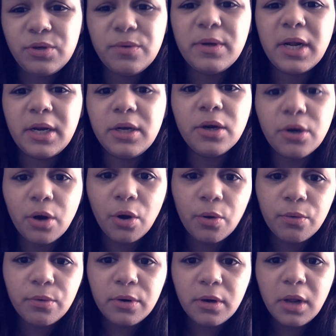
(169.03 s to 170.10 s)
do it on your
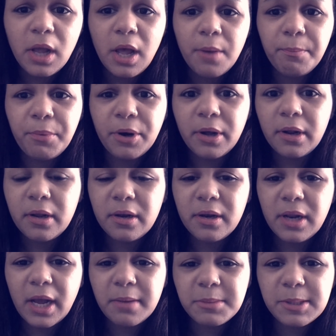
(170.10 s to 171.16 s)
own. But
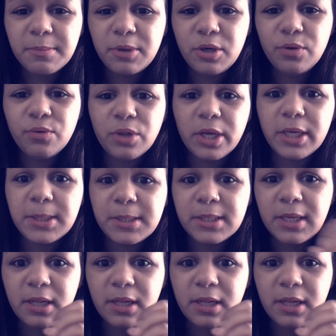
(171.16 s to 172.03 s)
I'm somebody who likes